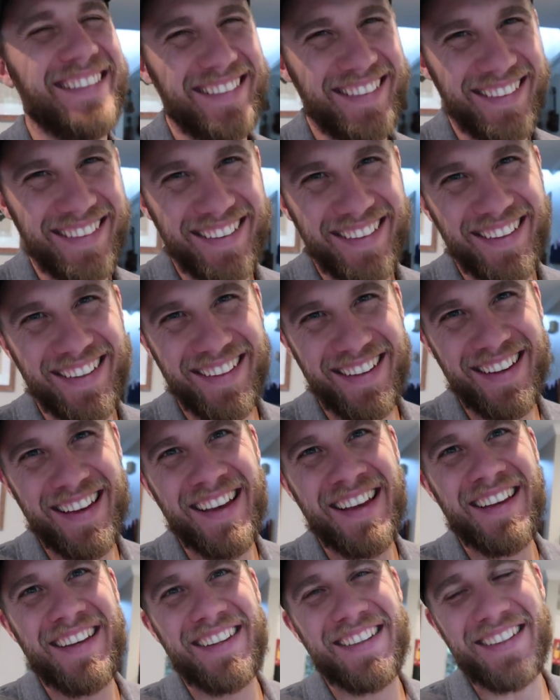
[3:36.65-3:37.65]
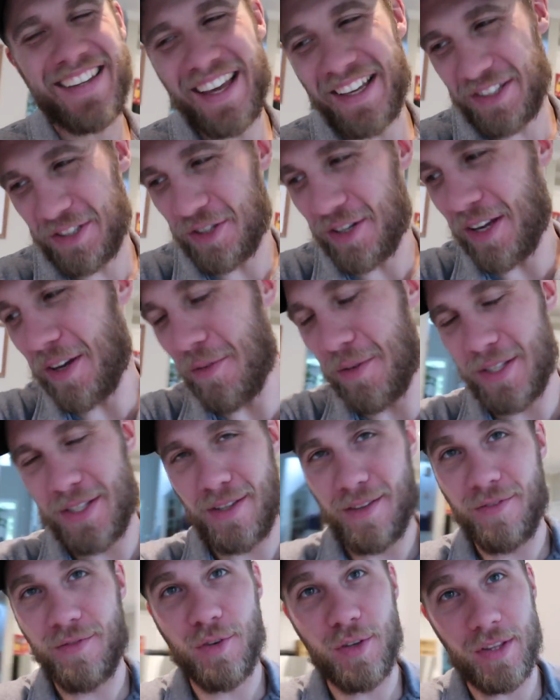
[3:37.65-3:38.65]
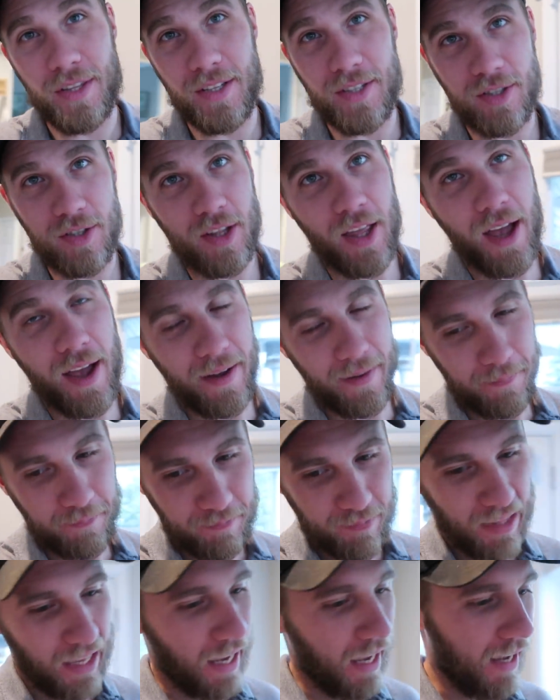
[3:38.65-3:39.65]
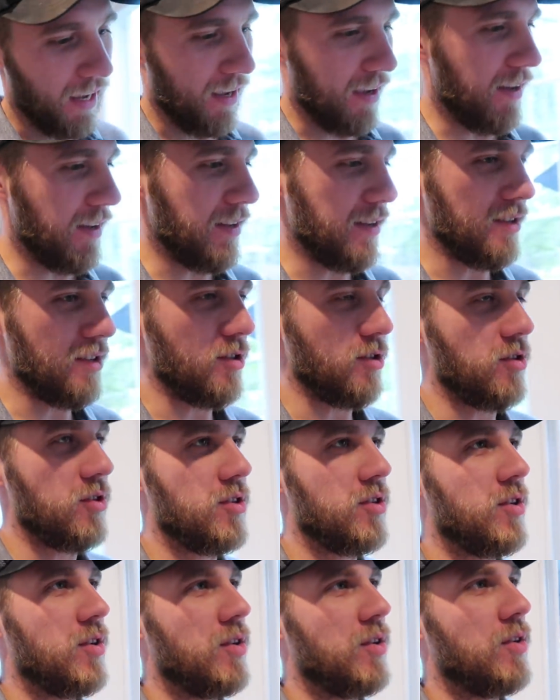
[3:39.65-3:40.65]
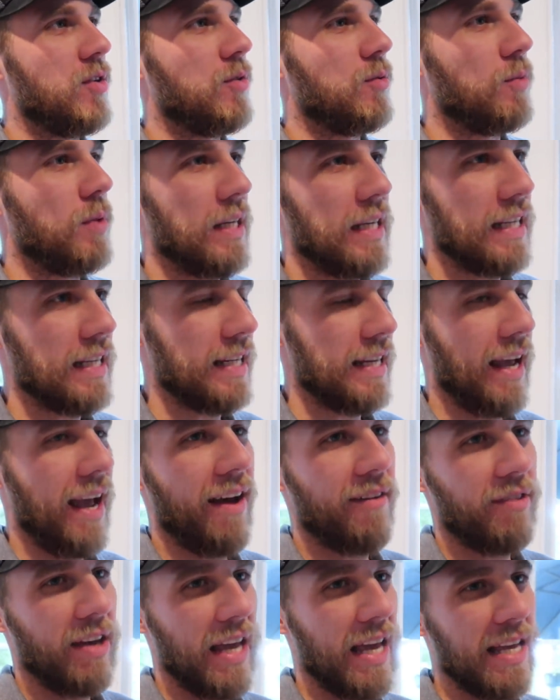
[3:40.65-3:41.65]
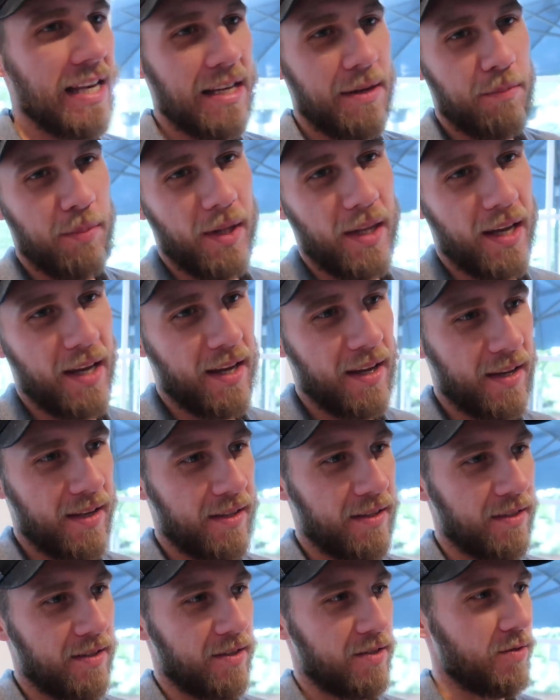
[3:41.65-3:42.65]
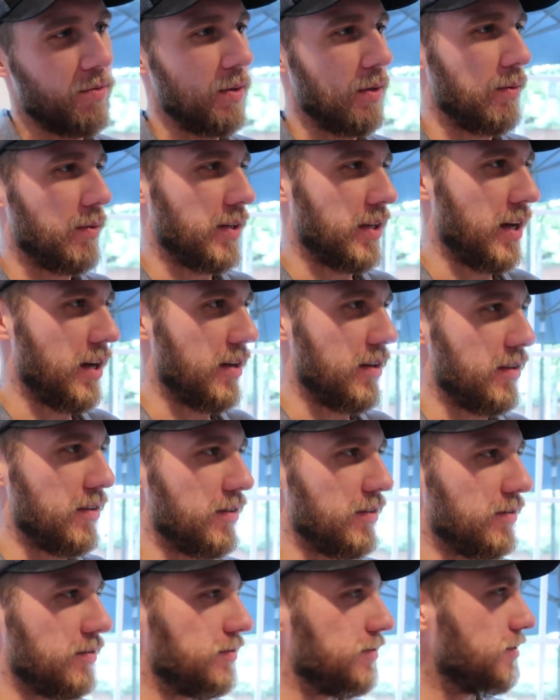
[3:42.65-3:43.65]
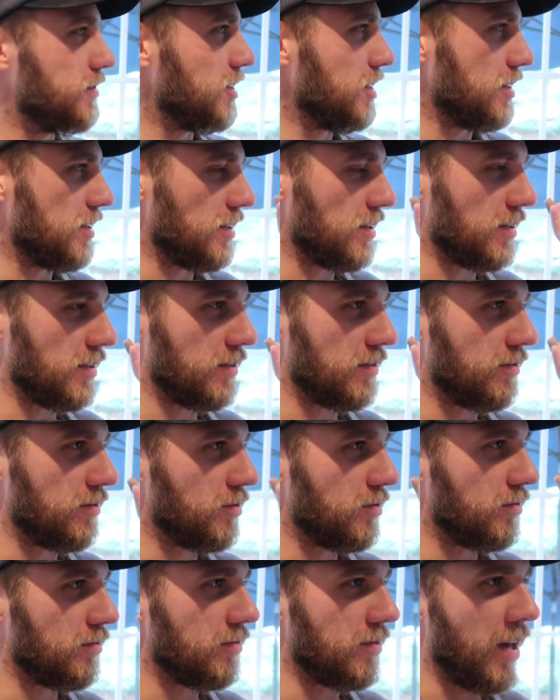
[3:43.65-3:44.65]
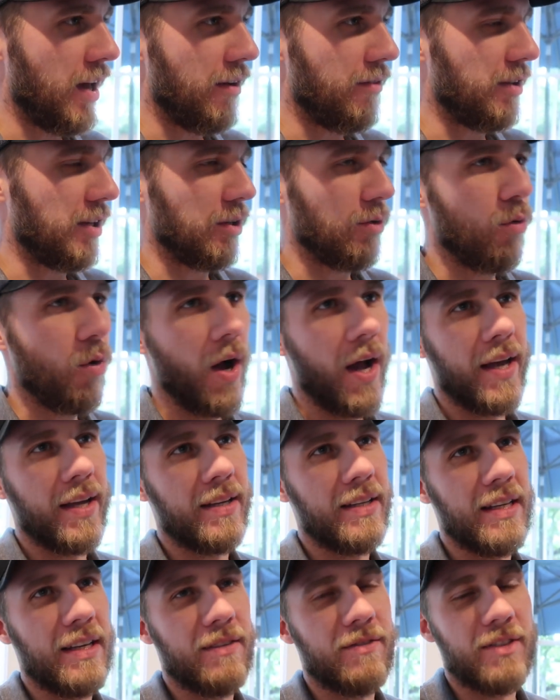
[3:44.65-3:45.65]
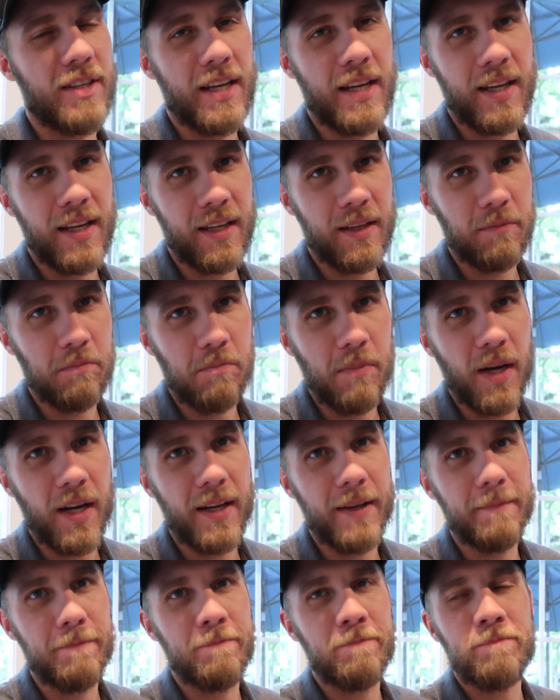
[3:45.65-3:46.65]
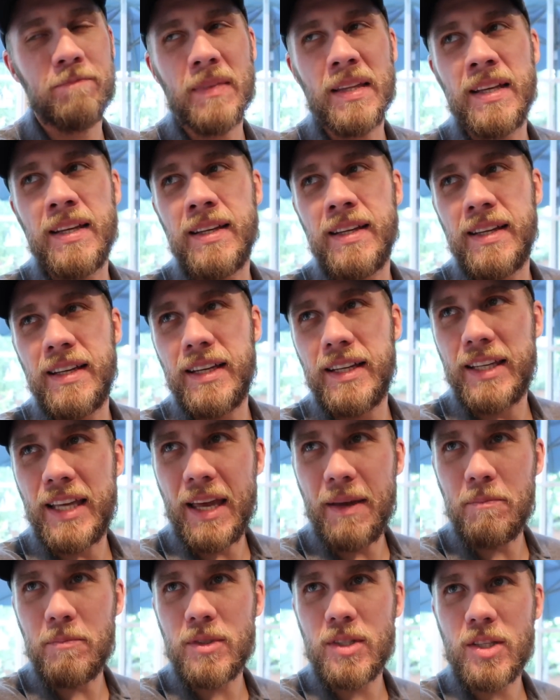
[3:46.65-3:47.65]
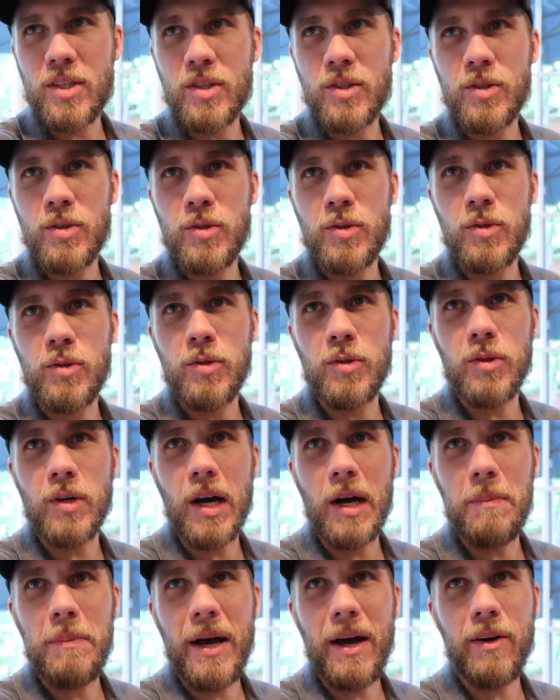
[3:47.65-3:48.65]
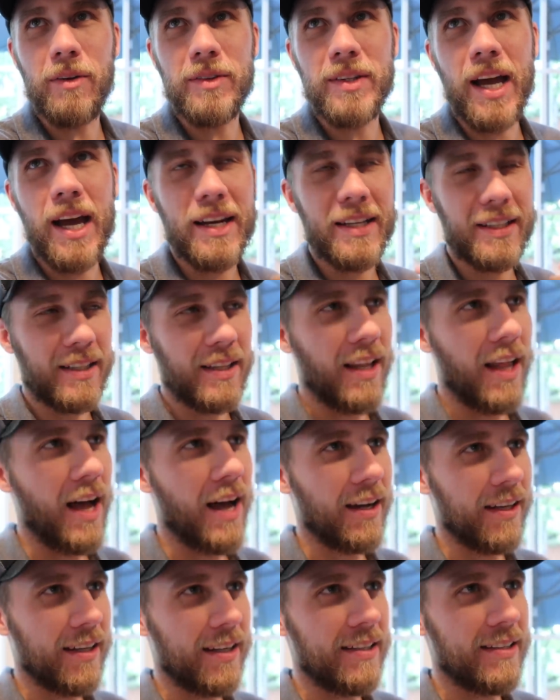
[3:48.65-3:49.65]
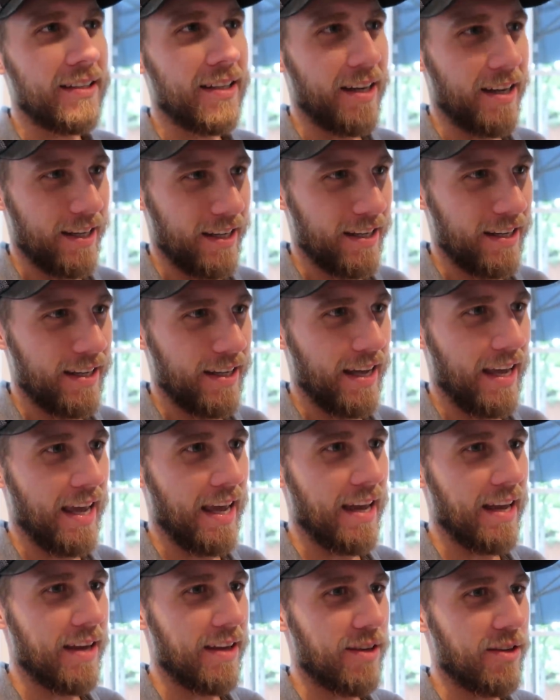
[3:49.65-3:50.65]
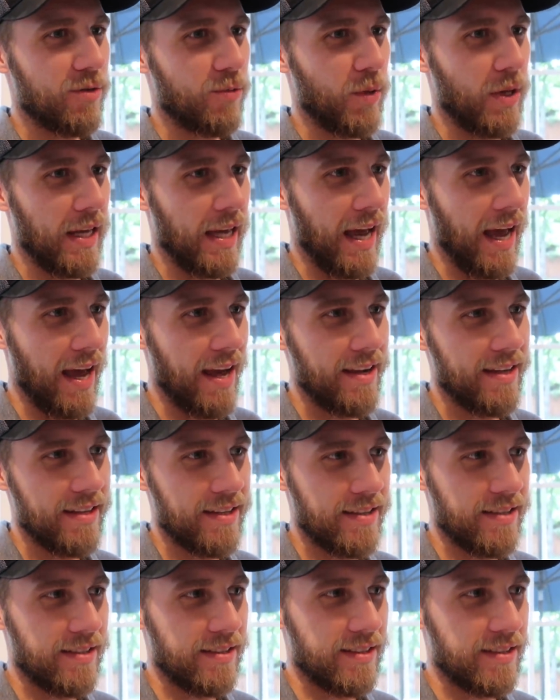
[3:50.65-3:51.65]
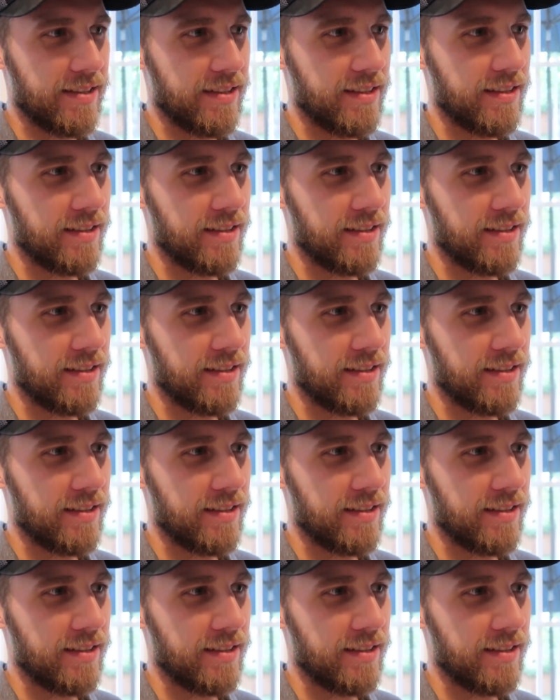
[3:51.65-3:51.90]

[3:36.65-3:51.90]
yesterday was the fourth of July and we didn't have any plans. We were kind of just having a quiet evening, but it came to about nine o'clock at night and we hadn't